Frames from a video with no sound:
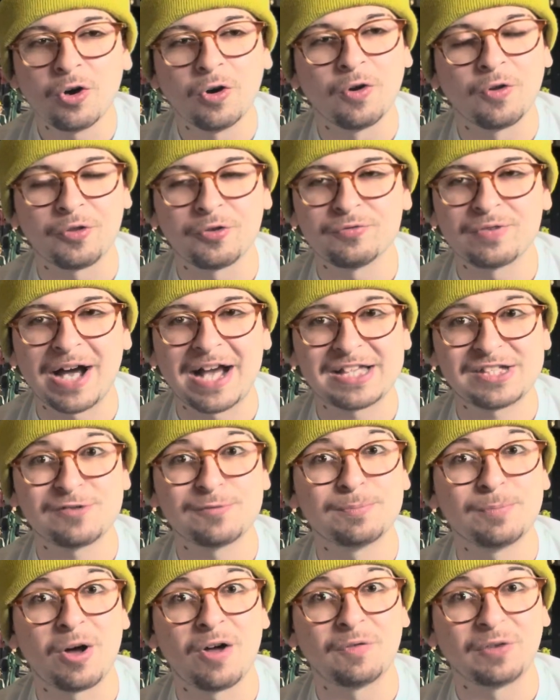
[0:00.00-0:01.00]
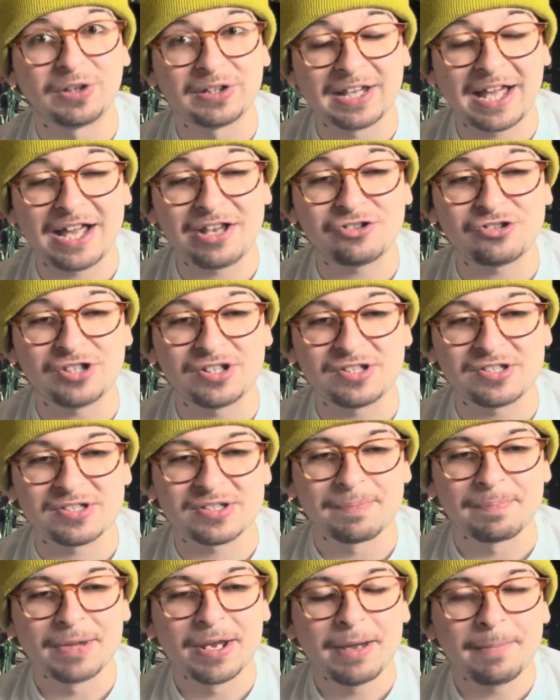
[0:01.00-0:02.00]
or the rise of Marvel
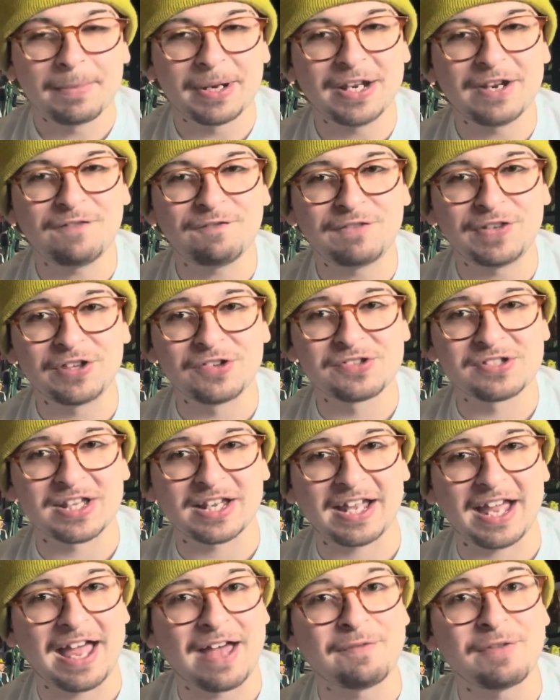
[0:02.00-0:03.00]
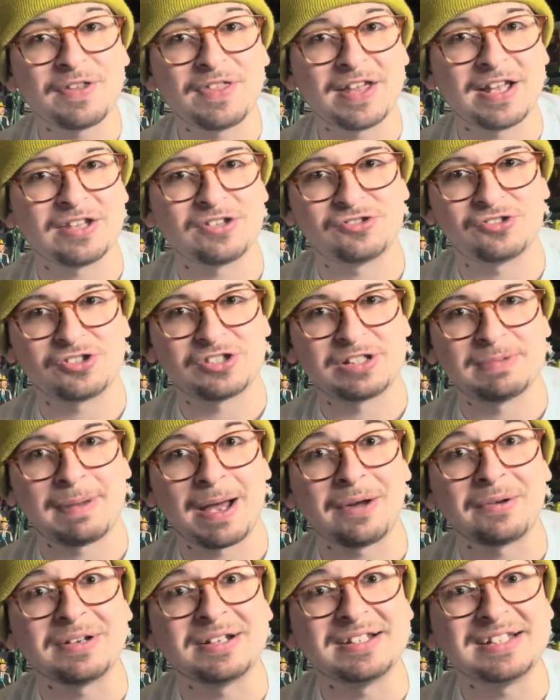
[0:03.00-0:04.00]
Legends, but it feels like everything is just
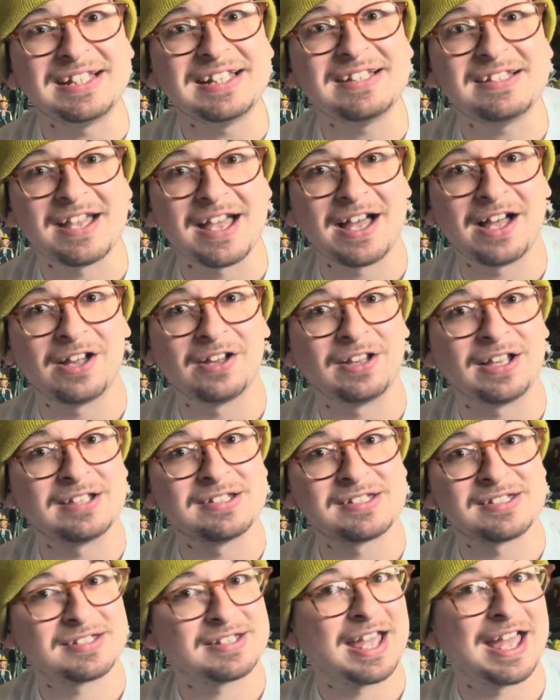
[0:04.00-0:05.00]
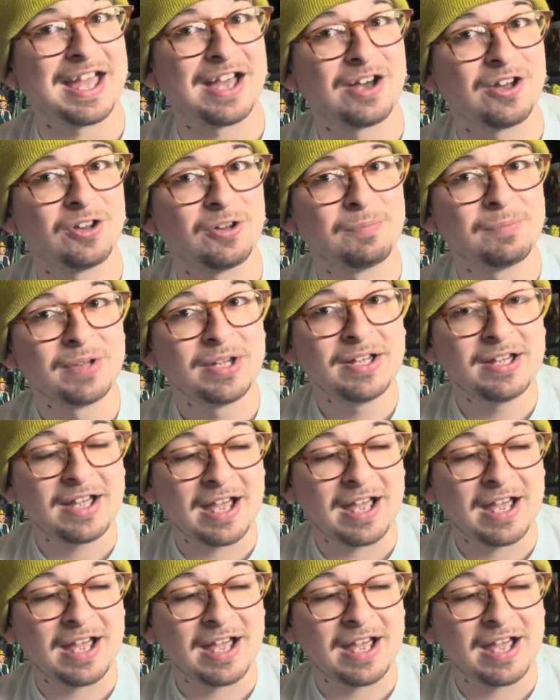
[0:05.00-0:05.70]
about detail and scale,